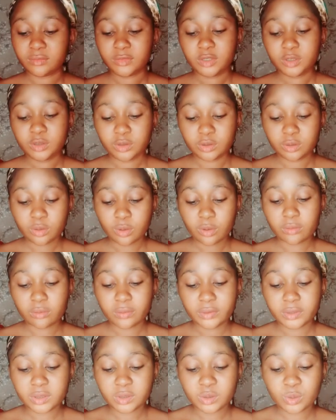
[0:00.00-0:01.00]
So
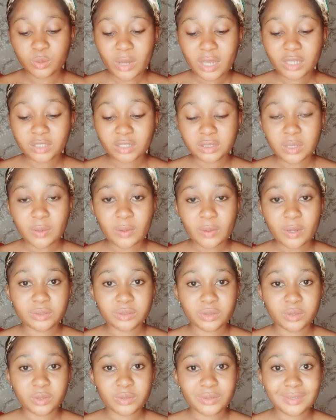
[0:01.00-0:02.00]
Crystal White Shower
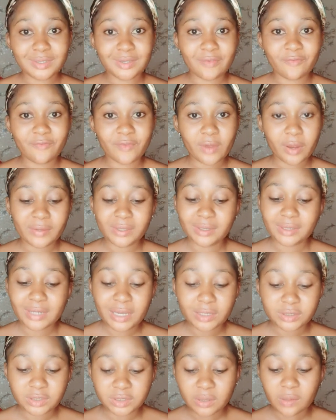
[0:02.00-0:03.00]
Gel is a very
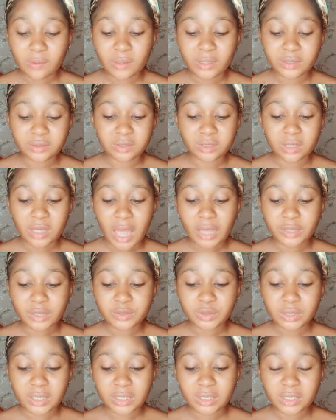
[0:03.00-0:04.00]
nice shower gel,
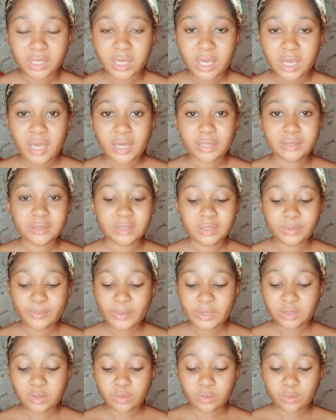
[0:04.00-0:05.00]
actually. This
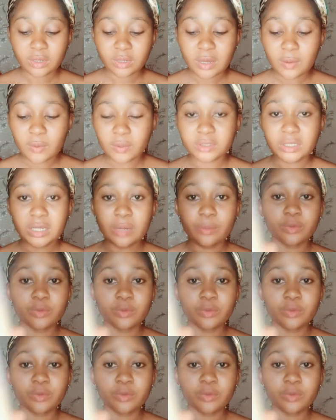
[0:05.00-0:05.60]
particular one that I'm